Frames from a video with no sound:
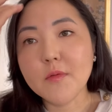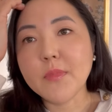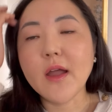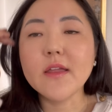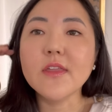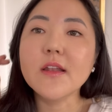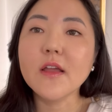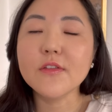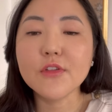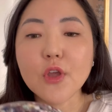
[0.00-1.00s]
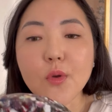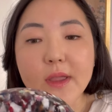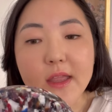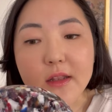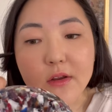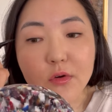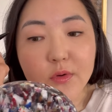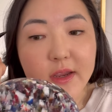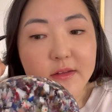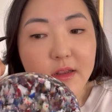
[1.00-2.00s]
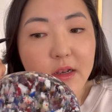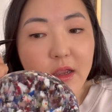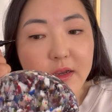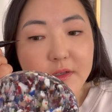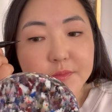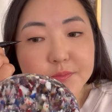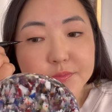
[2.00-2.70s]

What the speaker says: But I then like to go in and create a line.